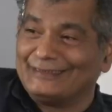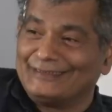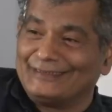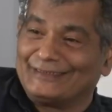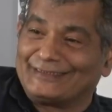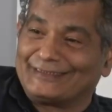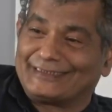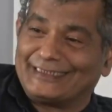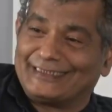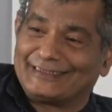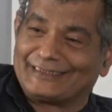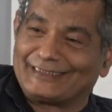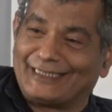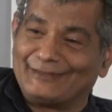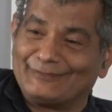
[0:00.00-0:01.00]

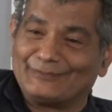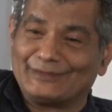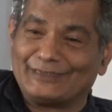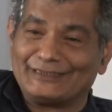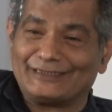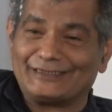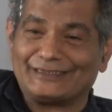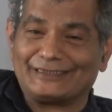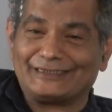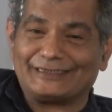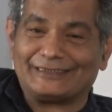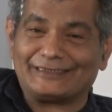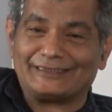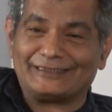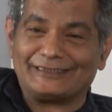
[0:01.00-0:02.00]
since I'm in a
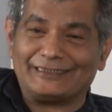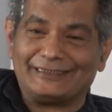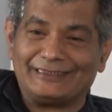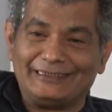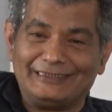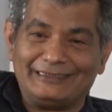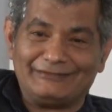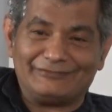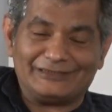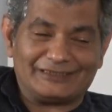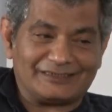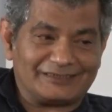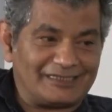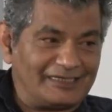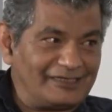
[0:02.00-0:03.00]
city which
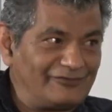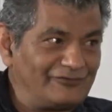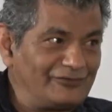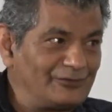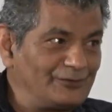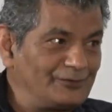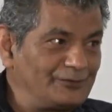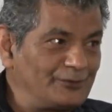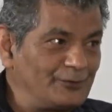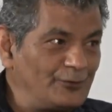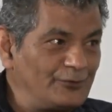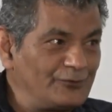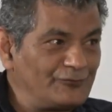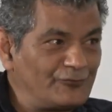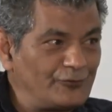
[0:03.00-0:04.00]
is kind of,
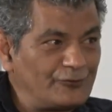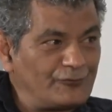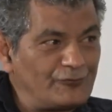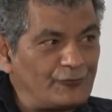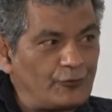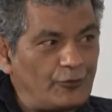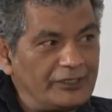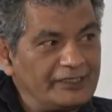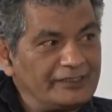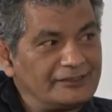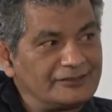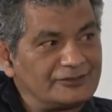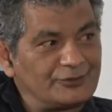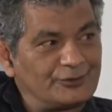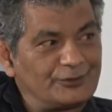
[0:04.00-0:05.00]
known for Freud,
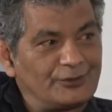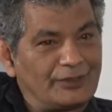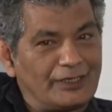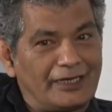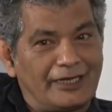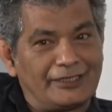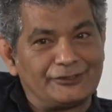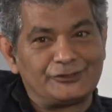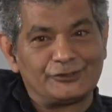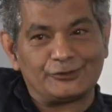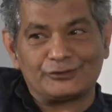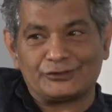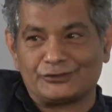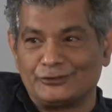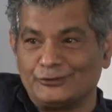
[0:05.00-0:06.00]
so I
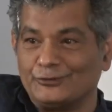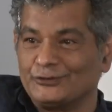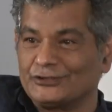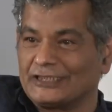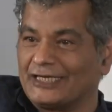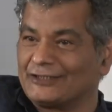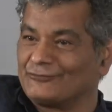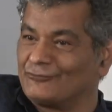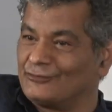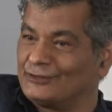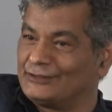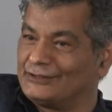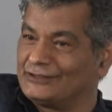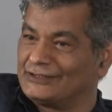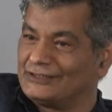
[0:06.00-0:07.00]
shouldn't use that
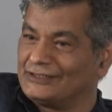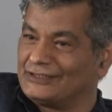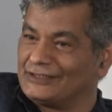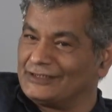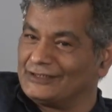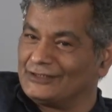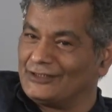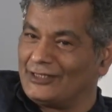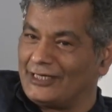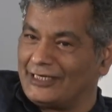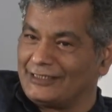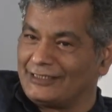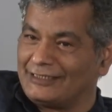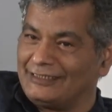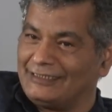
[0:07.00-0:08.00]
word
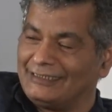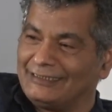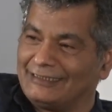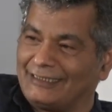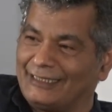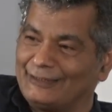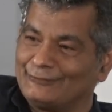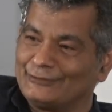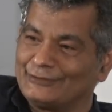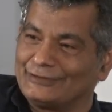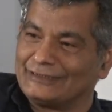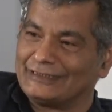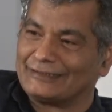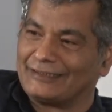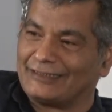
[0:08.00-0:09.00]
lightly. I
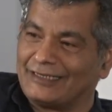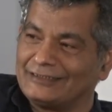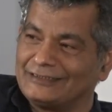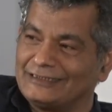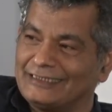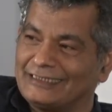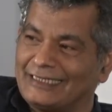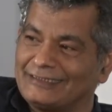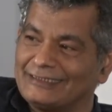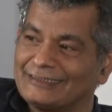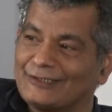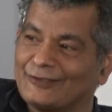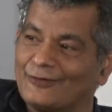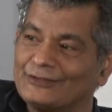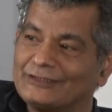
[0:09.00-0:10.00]
was in Karachi, and I think
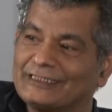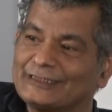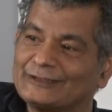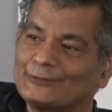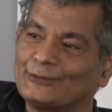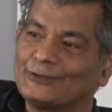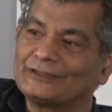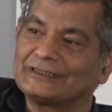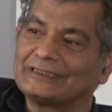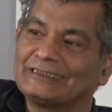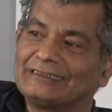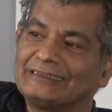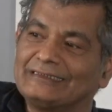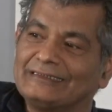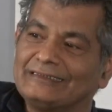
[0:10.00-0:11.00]
the context was
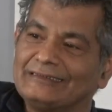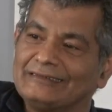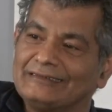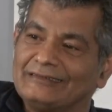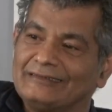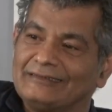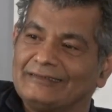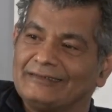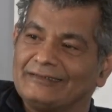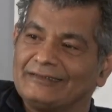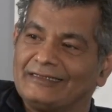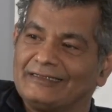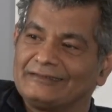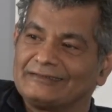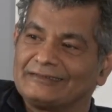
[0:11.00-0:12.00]

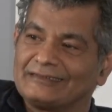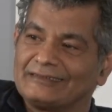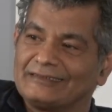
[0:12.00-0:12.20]
that